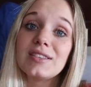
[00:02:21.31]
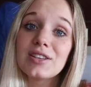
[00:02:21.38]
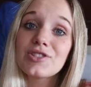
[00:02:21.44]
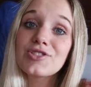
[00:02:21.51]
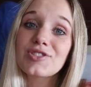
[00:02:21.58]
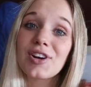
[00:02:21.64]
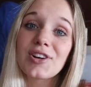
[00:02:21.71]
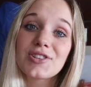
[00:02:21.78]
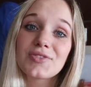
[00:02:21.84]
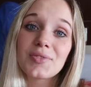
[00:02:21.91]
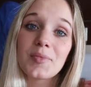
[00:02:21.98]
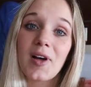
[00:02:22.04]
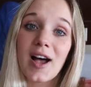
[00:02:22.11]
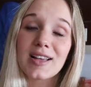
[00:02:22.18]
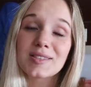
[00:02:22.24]
discharged
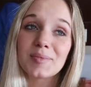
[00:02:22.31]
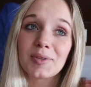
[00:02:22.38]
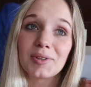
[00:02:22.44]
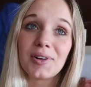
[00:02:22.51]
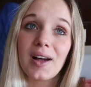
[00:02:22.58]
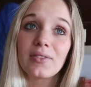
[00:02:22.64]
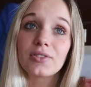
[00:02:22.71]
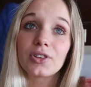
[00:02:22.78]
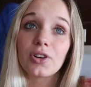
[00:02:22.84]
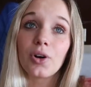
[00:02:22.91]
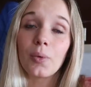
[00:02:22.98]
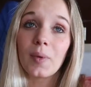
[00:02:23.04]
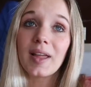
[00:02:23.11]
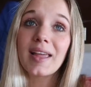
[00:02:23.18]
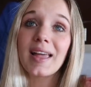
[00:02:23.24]
from the hospital after
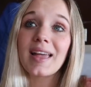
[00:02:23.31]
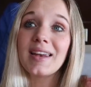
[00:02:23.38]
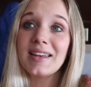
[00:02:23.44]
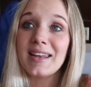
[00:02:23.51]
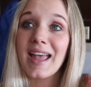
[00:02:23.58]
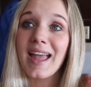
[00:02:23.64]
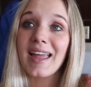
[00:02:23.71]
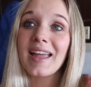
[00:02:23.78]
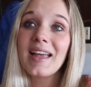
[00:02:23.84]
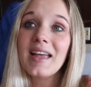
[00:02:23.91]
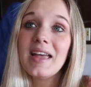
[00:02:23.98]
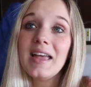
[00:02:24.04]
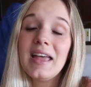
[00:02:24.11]
a week and a day.